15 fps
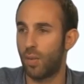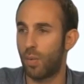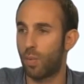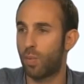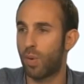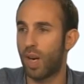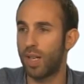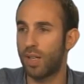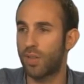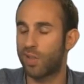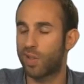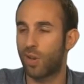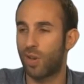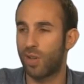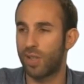White has
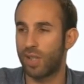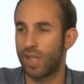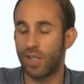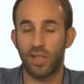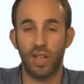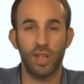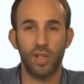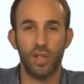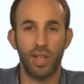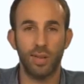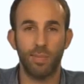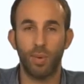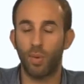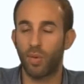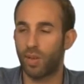got essentially a
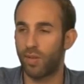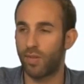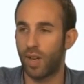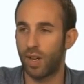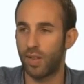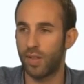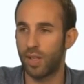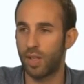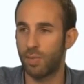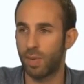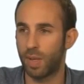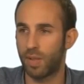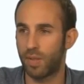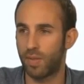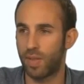pawn advantage
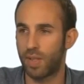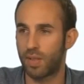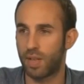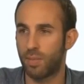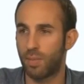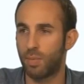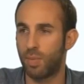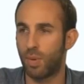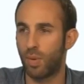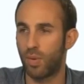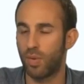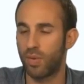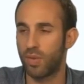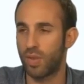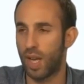because of this double
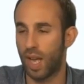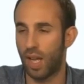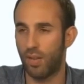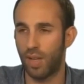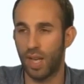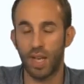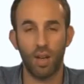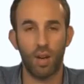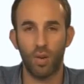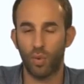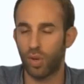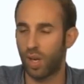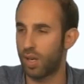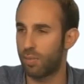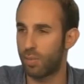pawns, and they can't
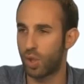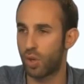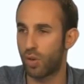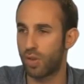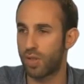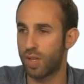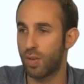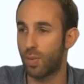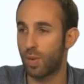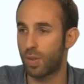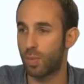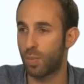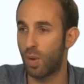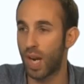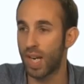create a majority,
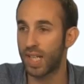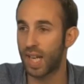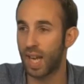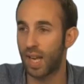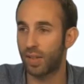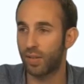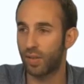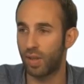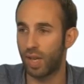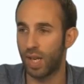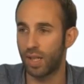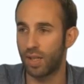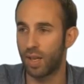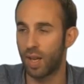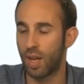whereas White can
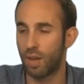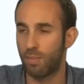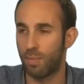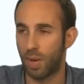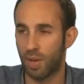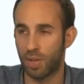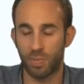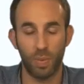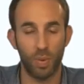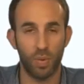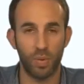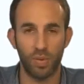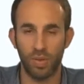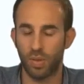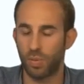create passed
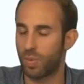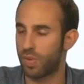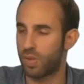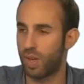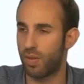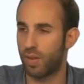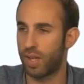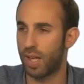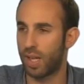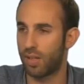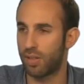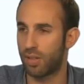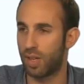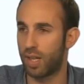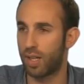pawns, as we'll see on the king
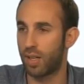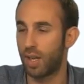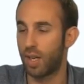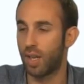side.